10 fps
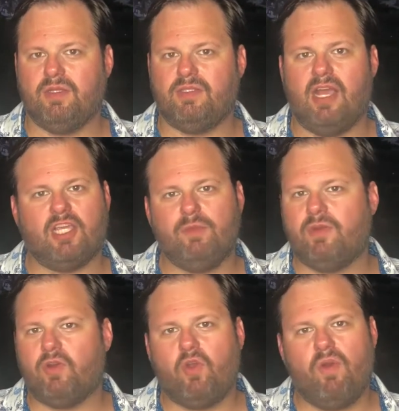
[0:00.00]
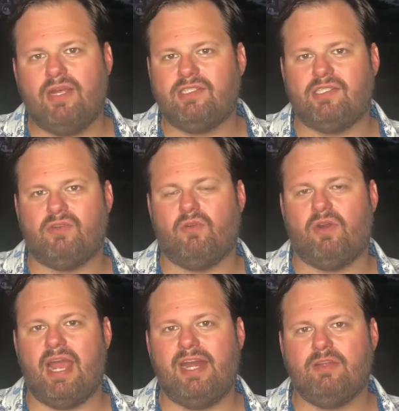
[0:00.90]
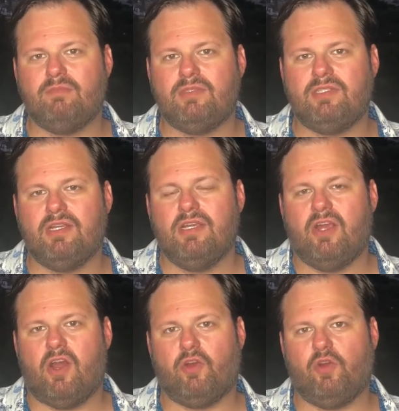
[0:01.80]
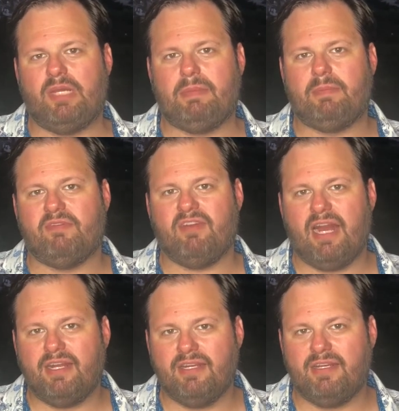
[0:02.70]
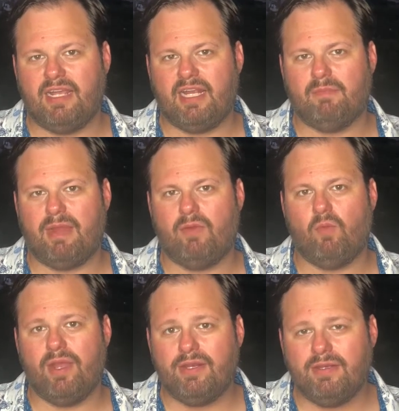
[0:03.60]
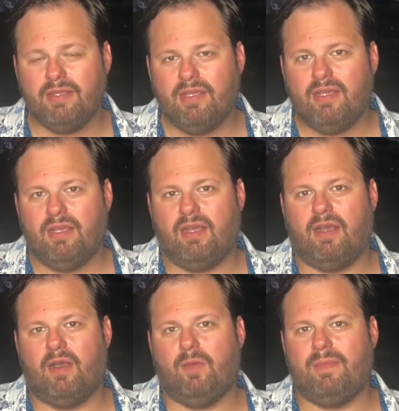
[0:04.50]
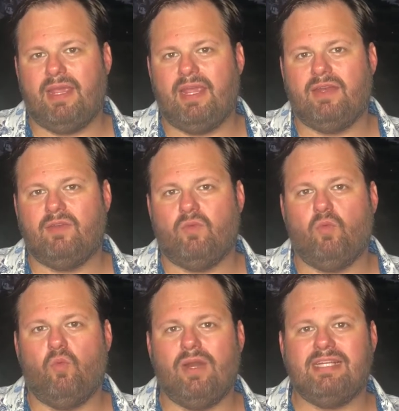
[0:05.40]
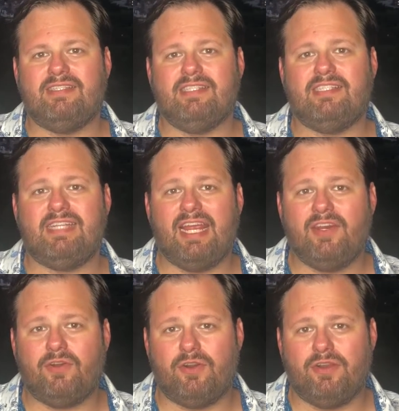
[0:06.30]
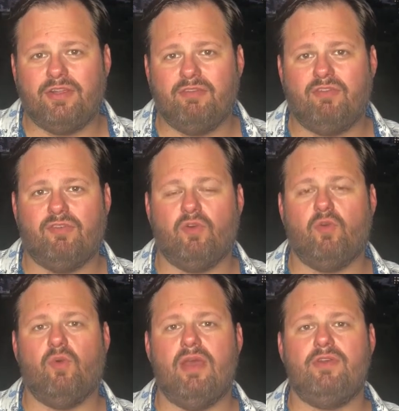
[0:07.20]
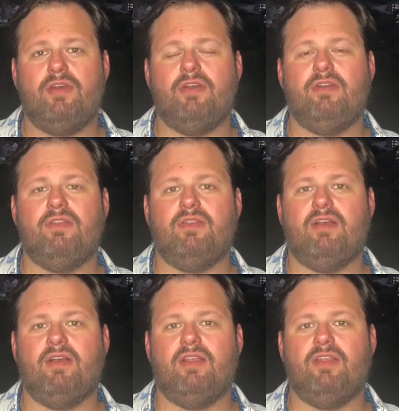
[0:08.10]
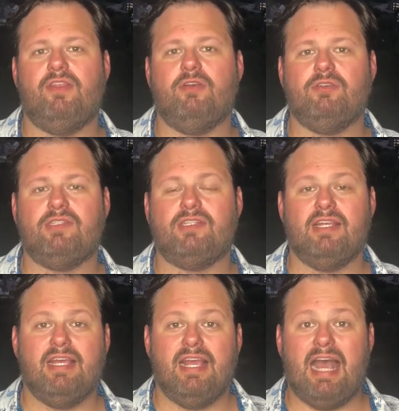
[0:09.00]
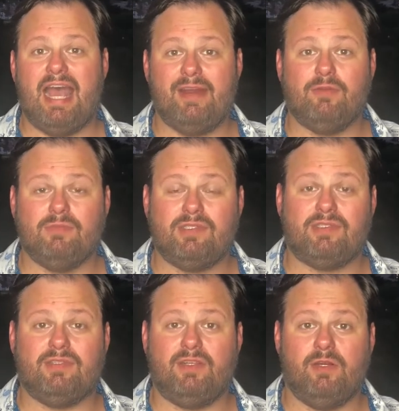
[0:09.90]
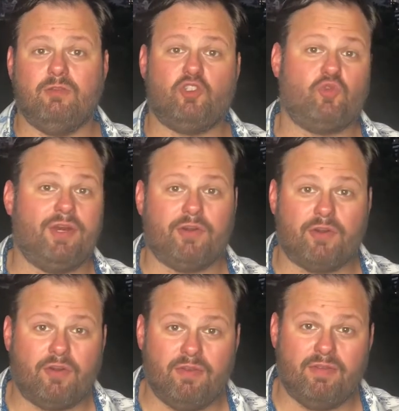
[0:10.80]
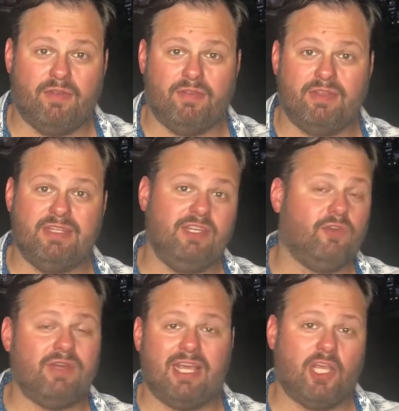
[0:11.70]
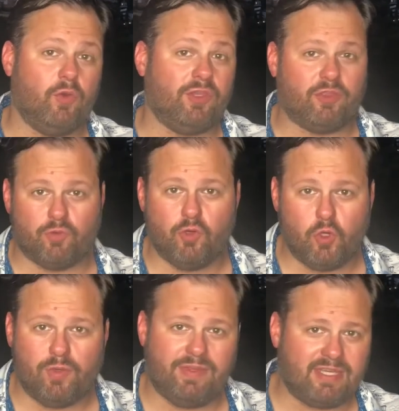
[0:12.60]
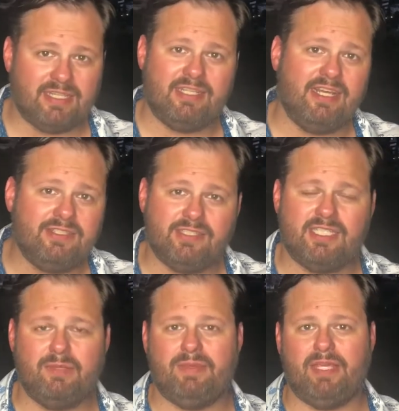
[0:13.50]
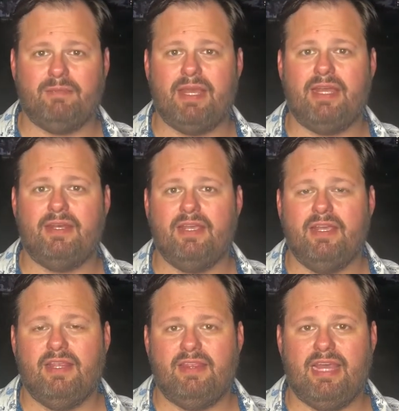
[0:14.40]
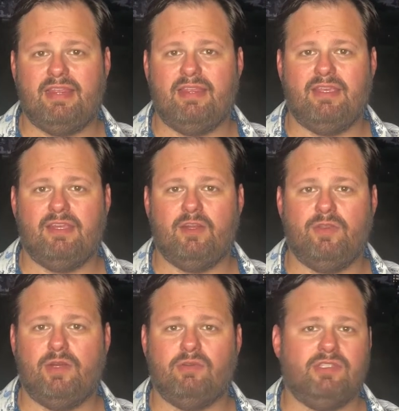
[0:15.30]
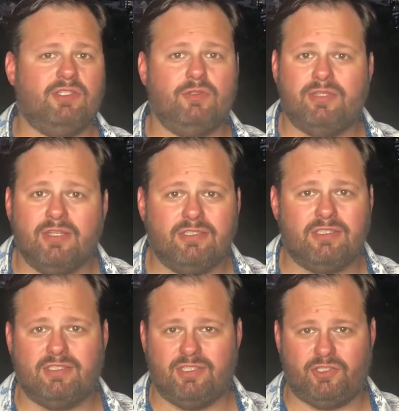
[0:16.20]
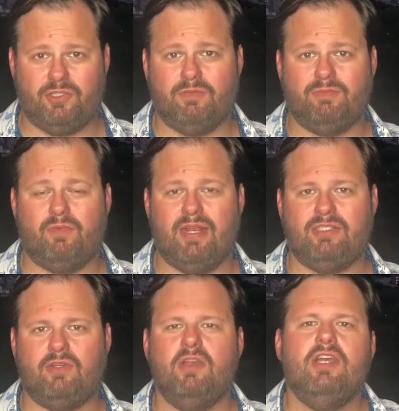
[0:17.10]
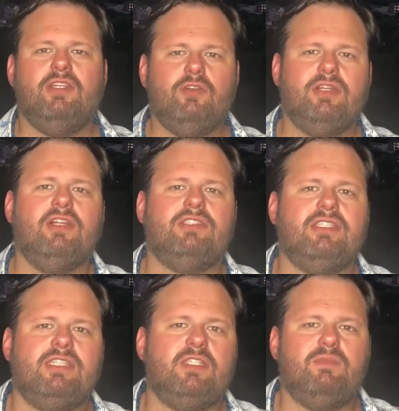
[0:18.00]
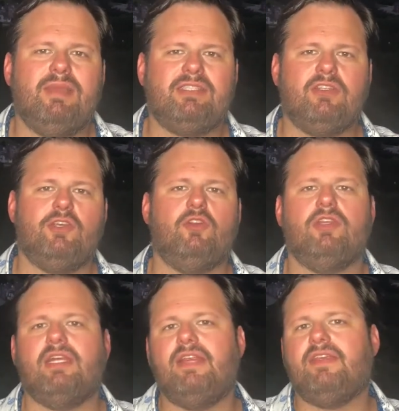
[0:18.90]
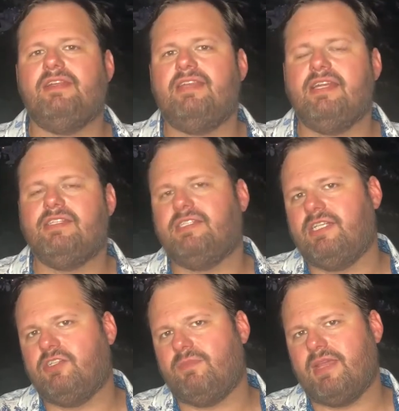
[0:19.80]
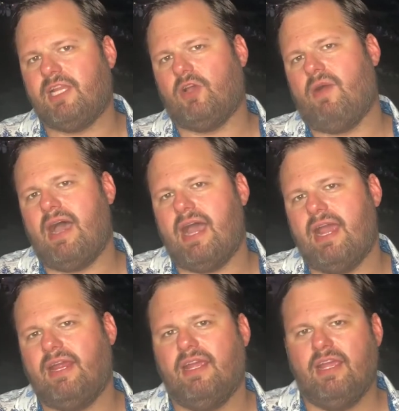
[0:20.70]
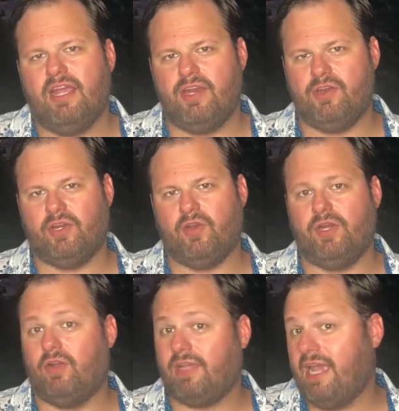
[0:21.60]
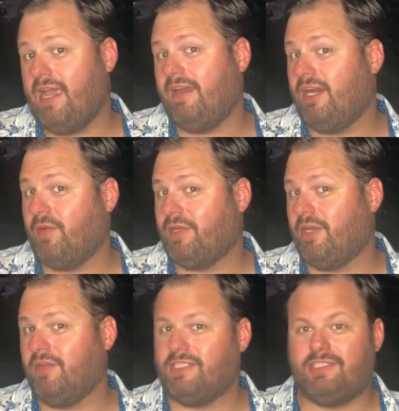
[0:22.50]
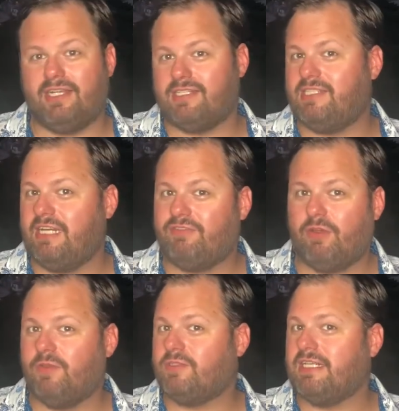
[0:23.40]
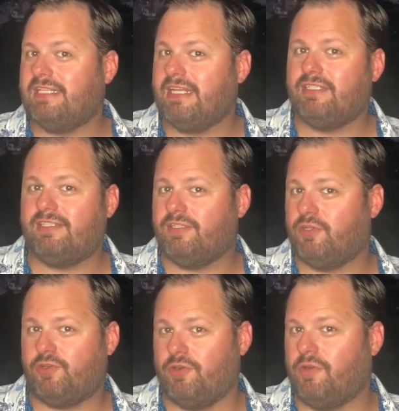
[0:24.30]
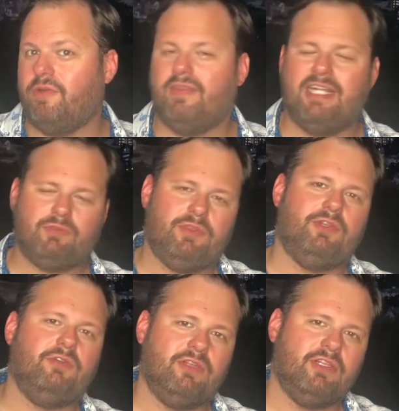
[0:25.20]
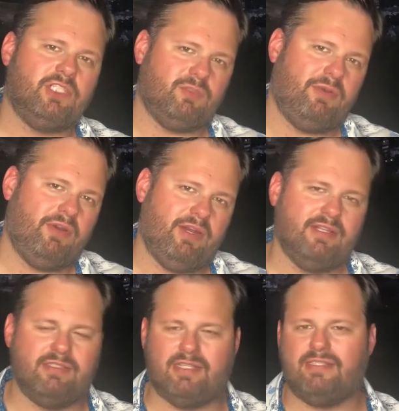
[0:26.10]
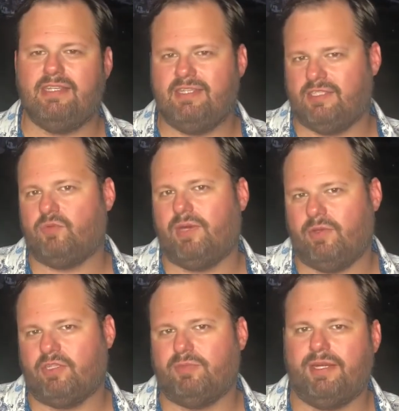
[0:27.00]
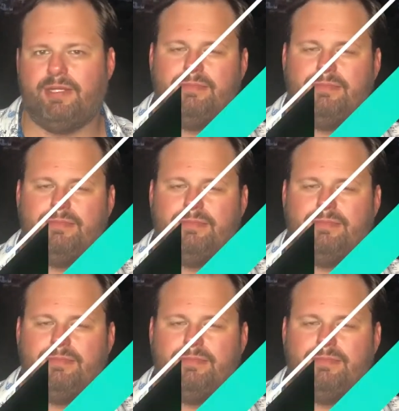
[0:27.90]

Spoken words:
document requests or items are going to be provided and by when, and what is the standard for whether those items trigger the deal not going through and the contingency being met that there was a due diligence issue, right? So due diligence is basically you're looking at the contingencies from the LOI and you're going, okay, here we go, let's check to see if all those contingencies are true. That's what the due diligence period is. That's the easiest way to explain it.